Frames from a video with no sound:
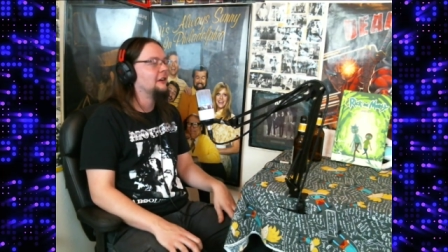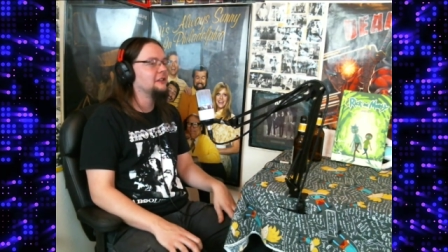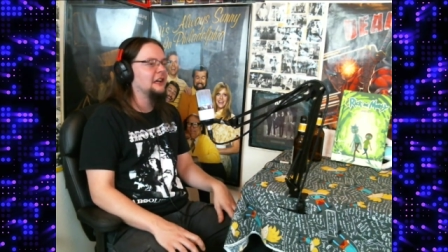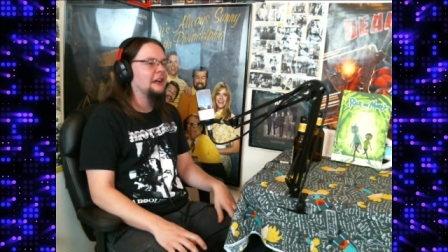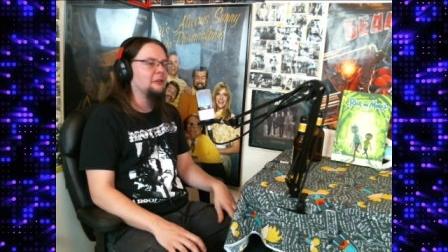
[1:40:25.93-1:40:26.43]

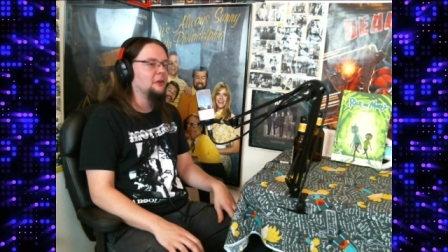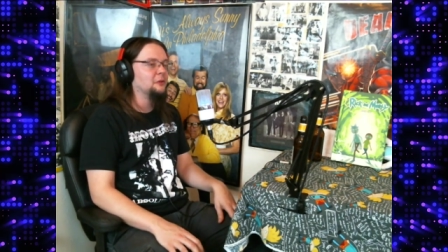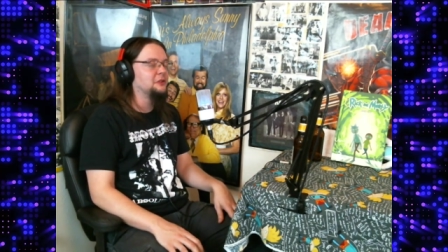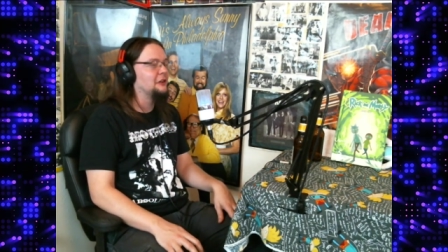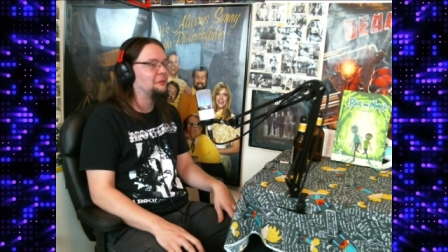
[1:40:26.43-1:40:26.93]
was like, well,
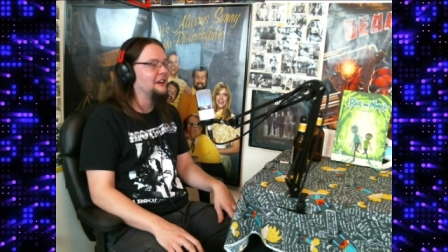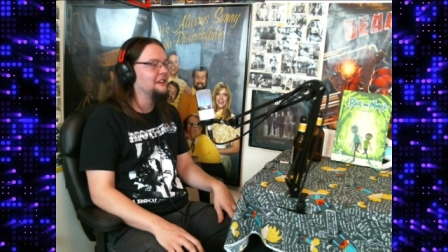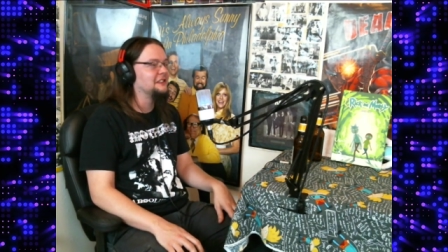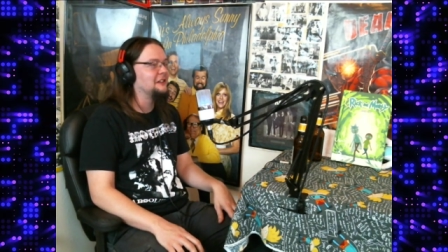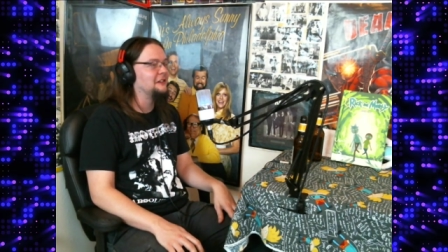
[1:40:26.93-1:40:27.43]
who's gonna play the
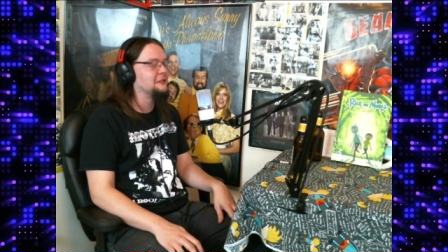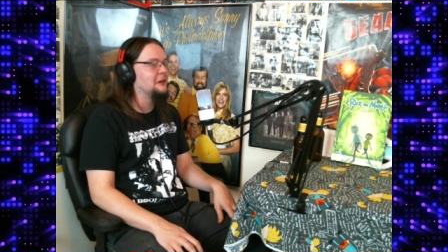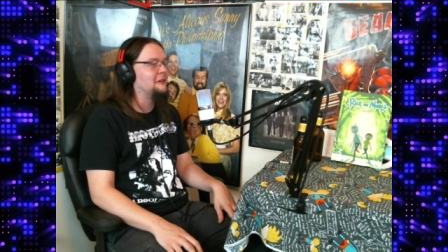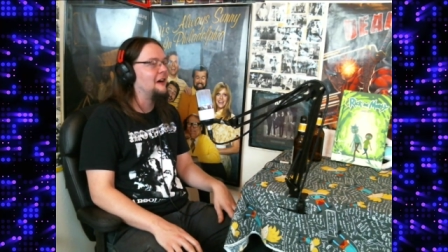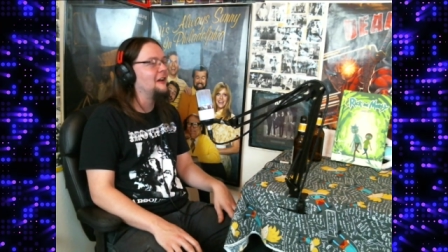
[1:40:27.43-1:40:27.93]
solos?
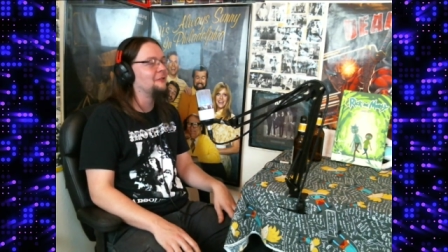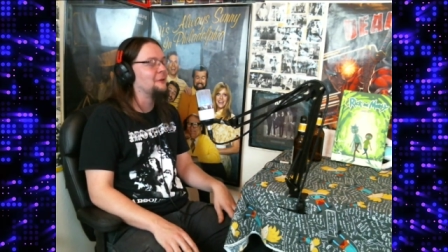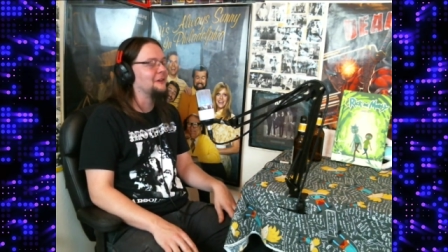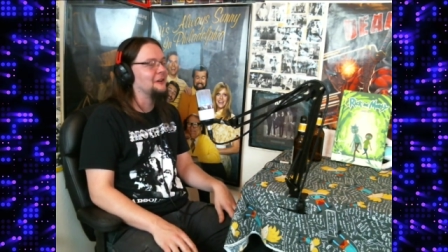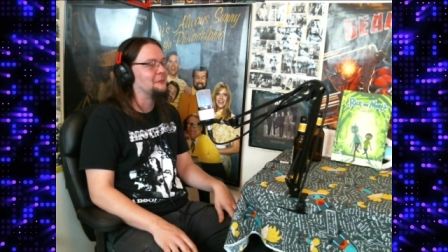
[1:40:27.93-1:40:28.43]
Oh, all of
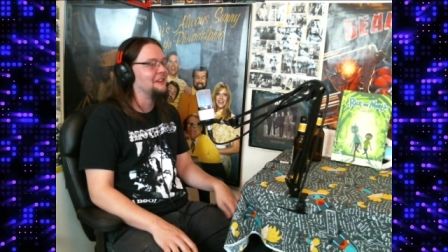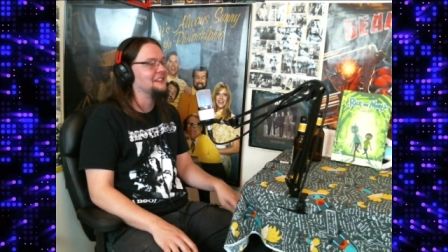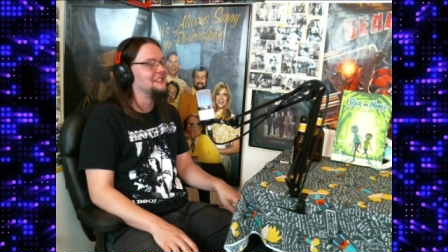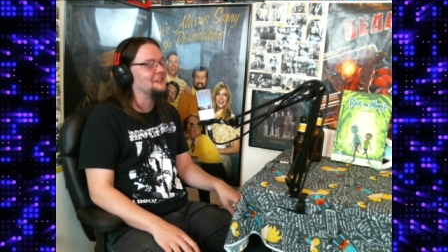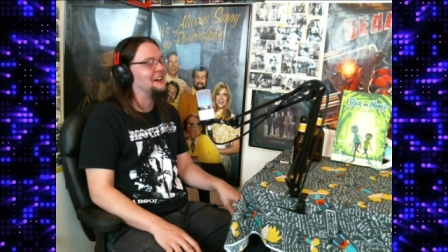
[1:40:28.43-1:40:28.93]
them are gonna play.
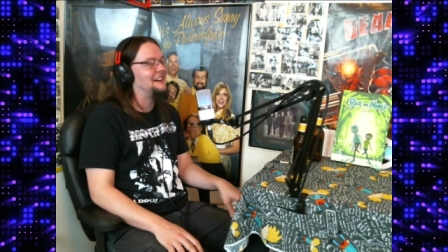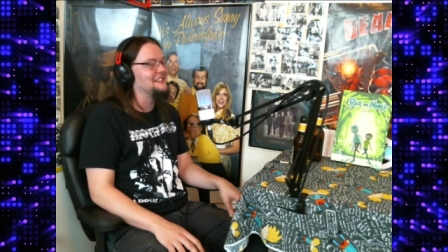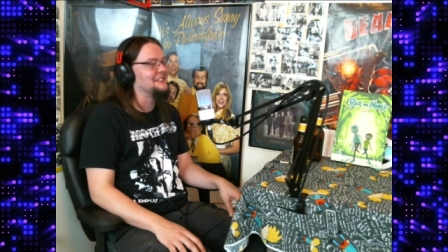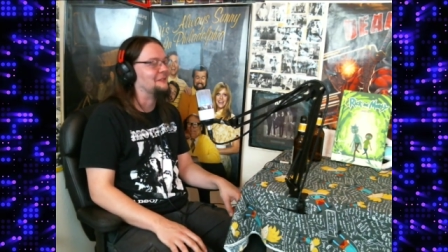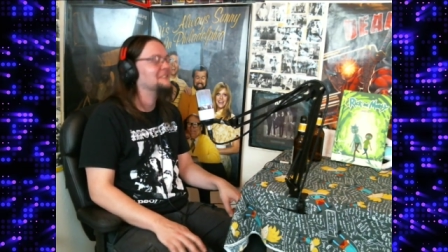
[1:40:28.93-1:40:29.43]
So awesome.